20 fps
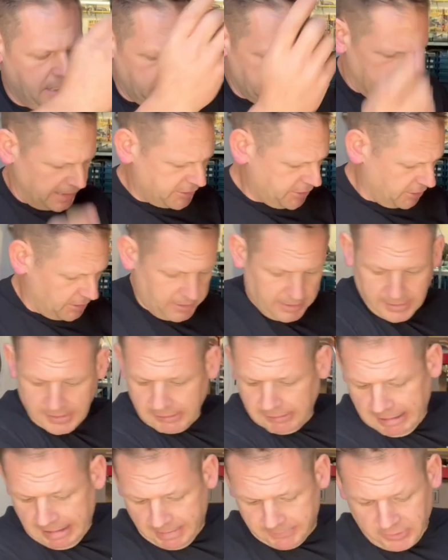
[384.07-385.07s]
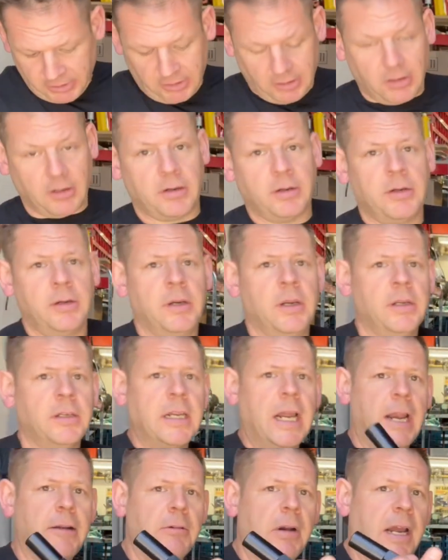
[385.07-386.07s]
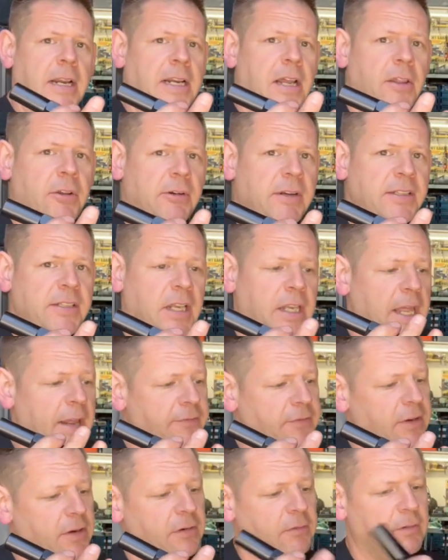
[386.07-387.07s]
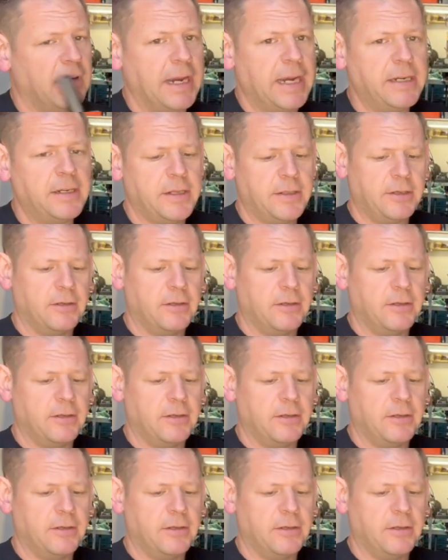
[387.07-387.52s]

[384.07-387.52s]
Next, you're going to grab your tie rod. Now, there is a left and a right.